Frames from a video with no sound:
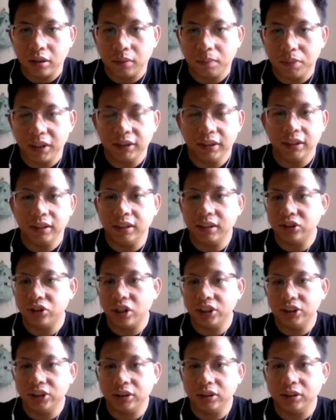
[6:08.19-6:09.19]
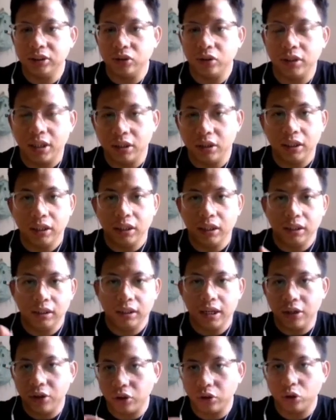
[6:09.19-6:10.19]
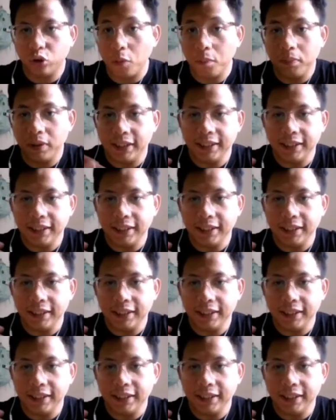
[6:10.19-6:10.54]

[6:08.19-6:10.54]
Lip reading: printing the structure so that it cannot topple